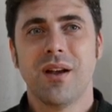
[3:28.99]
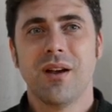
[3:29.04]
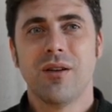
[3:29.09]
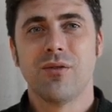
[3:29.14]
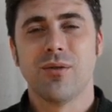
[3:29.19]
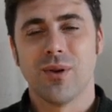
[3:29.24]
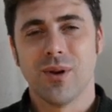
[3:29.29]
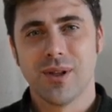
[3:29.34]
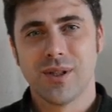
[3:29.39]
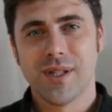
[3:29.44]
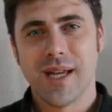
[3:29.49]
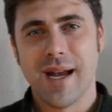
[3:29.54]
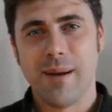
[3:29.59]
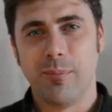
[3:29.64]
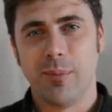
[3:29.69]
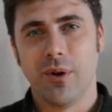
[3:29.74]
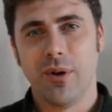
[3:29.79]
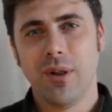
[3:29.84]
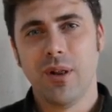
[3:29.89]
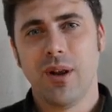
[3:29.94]
For
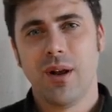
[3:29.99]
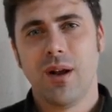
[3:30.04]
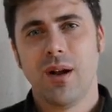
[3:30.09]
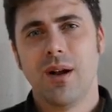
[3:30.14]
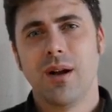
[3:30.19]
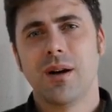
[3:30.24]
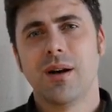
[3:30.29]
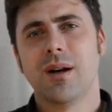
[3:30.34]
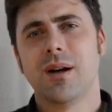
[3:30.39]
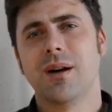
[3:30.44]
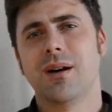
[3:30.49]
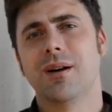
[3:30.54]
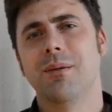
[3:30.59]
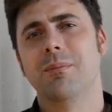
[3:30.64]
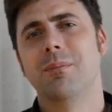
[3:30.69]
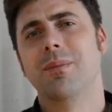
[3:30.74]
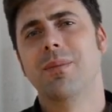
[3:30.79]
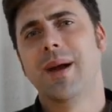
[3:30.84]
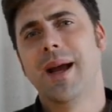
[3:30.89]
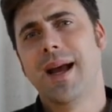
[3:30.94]
example, "Oh
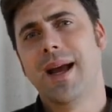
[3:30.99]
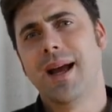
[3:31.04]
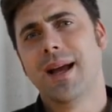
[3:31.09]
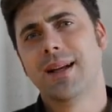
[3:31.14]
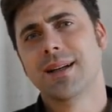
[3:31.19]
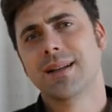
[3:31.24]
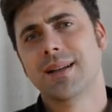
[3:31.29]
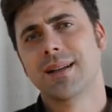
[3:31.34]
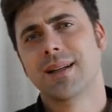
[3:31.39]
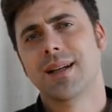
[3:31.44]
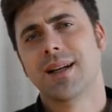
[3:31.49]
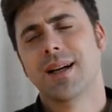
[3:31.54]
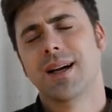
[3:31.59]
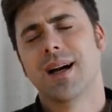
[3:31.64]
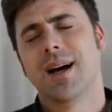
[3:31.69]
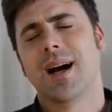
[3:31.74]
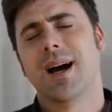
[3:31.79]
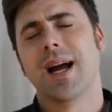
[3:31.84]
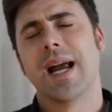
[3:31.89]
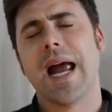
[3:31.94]
man,
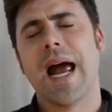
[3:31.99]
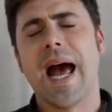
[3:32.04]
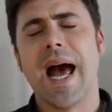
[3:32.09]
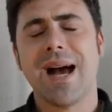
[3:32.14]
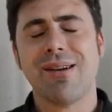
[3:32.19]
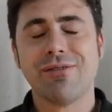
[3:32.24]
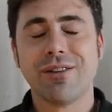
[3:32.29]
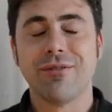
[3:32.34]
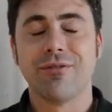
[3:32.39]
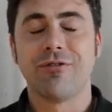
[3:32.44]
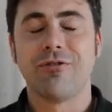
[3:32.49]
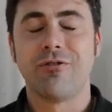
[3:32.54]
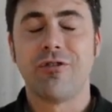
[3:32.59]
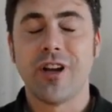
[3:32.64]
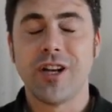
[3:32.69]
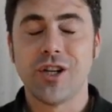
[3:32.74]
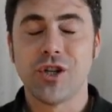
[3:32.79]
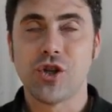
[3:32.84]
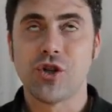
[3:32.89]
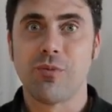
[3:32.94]
I haven't
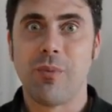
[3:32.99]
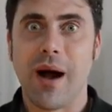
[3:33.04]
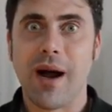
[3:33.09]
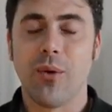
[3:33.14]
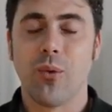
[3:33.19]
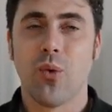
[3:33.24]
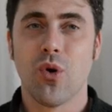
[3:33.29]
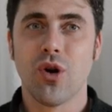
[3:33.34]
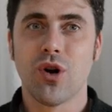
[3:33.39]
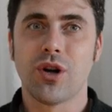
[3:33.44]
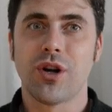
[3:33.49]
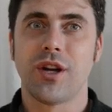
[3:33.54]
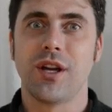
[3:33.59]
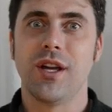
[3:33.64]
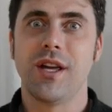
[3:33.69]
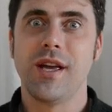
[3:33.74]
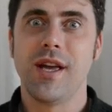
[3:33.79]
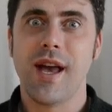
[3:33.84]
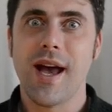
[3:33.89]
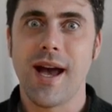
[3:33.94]
finished my work
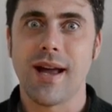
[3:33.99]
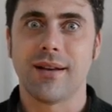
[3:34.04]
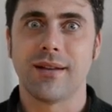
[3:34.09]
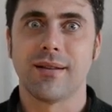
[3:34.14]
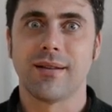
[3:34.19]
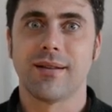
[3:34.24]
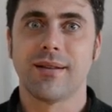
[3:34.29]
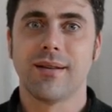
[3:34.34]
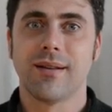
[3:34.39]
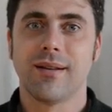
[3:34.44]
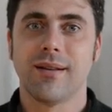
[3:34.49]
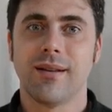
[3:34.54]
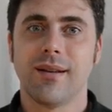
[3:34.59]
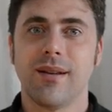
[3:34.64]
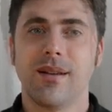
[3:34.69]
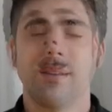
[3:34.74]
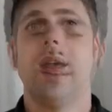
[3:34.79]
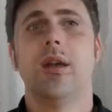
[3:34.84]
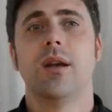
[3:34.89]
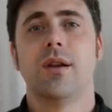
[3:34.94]
yet."
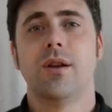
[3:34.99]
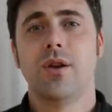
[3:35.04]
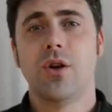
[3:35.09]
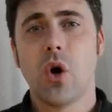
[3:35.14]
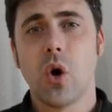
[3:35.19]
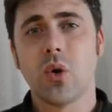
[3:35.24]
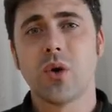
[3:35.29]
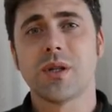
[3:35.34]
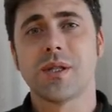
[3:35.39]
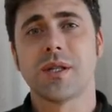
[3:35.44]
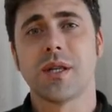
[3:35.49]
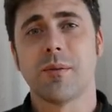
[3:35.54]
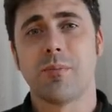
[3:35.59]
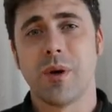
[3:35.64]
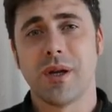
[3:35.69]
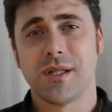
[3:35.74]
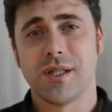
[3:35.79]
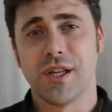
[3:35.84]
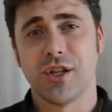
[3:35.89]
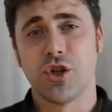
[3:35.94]
Notice the
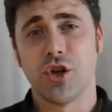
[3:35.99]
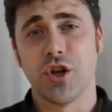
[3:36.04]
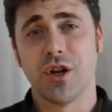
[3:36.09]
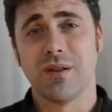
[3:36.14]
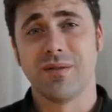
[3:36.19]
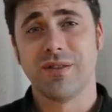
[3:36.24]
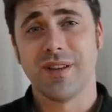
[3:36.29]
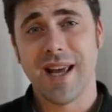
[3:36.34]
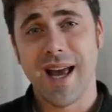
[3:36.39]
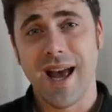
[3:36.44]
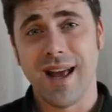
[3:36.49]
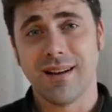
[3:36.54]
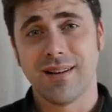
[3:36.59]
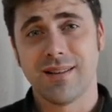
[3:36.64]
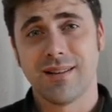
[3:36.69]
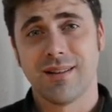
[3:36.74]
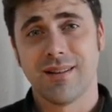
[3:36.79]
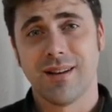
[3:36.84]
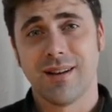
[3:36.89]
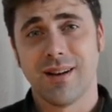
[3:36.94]
position of yet.
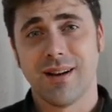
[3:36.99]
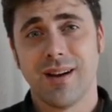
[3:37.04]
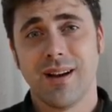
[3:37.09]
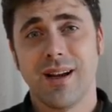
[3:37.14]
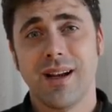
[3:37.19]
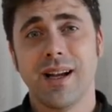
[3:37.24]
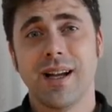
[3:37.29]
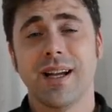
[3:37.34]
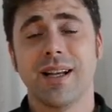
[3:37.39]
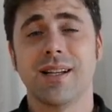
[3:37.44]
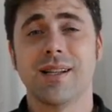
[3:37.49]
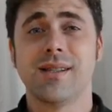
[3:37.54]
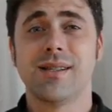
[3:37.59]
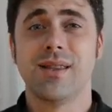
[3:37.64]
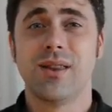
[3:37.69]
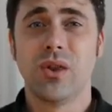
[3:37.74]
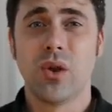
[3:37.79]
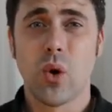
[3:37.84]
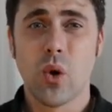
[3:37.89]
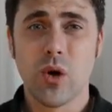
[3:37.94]
It is
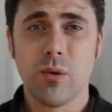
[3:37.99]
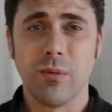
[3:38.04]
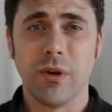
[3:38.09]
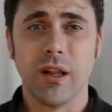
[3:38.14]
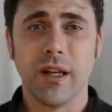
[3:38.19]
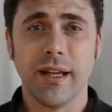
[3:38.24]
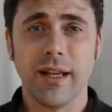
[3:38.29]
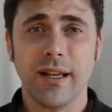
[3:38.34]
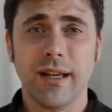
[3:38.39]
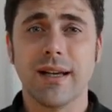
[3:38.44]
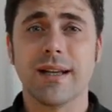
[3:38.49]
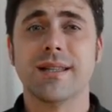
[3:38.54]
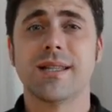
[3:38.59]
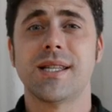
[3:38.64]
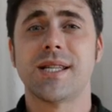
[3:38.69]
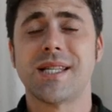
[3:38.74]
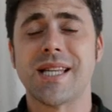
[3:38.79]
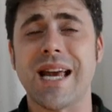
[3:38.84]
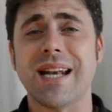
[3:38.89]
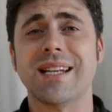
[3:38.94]
normally
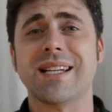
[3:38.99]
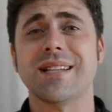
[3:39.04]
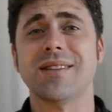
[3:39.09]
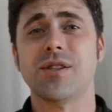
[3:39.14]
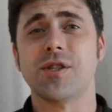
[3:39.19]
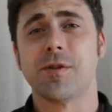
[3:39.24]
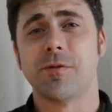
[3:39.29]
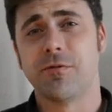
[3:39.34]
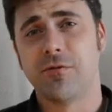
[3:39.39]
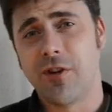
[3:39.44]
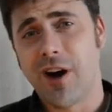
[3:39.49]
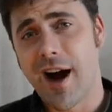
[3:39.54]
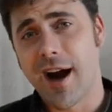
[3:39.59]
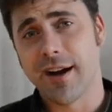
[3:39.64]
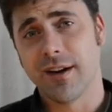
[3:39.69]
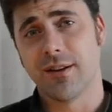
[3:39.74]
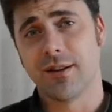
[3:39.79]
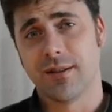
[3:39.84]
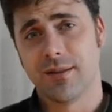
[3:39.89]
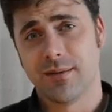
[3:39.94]
sentence
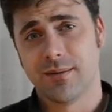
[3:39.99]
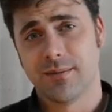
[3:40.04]
final.